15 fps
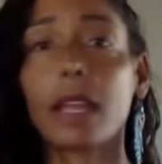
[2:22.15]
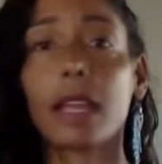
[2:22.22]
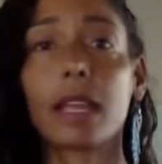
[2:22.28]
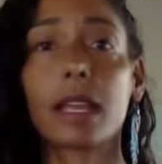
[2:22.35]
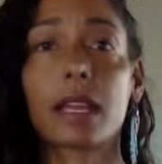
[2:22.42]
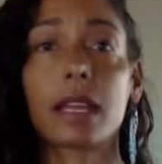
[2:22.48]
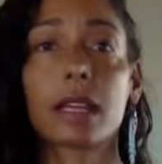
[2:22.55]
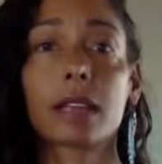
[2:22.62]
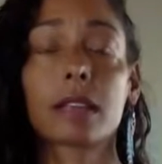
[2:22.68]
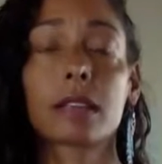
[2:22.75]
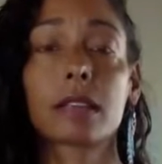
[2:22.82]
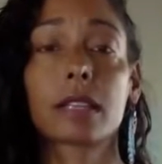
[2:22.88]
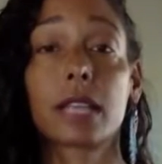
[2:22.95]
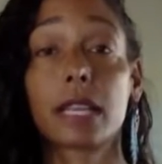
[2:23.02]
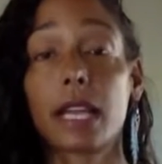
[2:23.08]

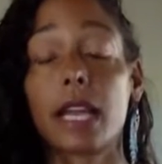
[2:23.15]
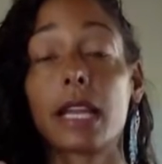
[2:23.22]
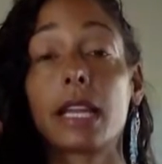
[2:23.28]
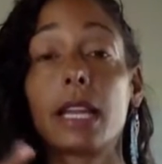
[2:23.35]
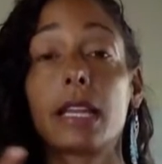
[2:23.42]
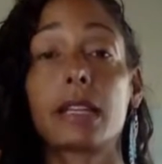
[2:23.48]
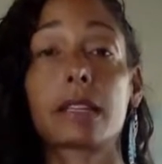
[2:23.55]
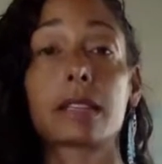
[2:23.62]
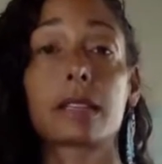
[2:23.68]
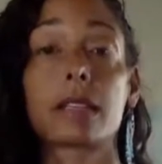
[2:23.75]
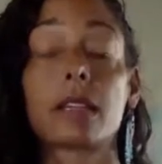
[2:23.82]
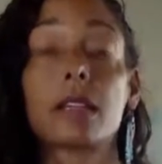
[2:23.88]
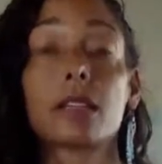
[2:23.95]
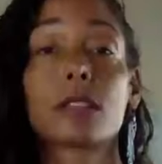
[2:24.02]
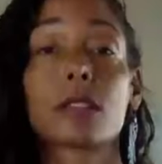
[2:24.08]
and get
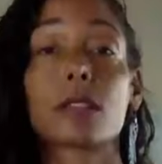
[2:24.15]
headaches.